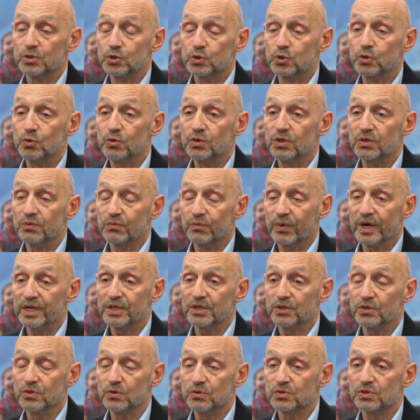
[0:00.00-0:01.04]
to the
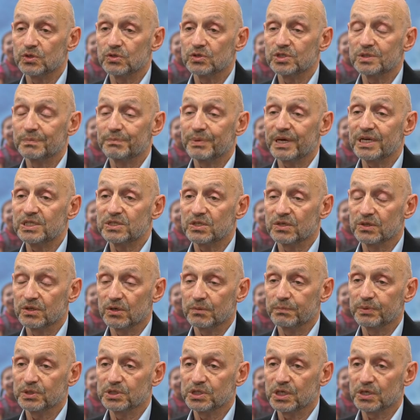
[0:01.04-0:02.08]
right users based on
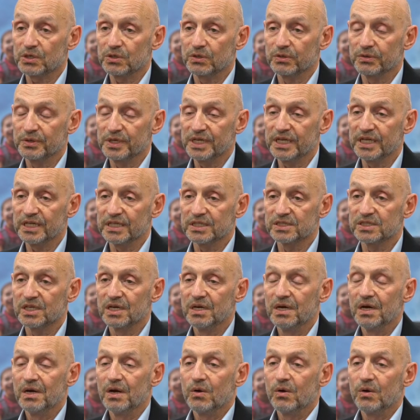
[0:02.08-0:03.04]
their particular needs,